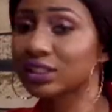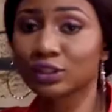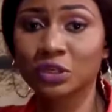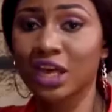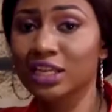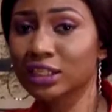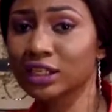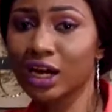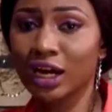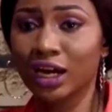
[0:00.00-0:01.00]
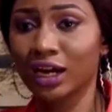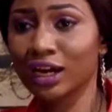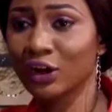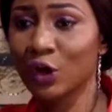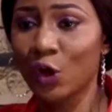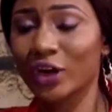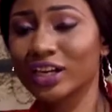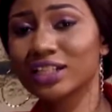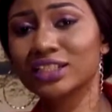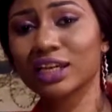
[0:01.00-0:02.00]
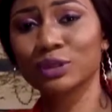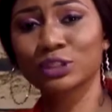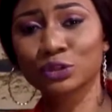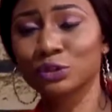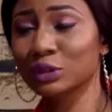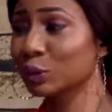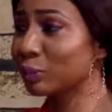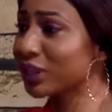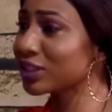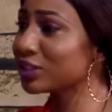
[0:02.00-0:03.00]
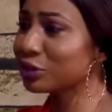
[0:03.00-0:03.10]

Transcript: He has a car, or he can take me to place.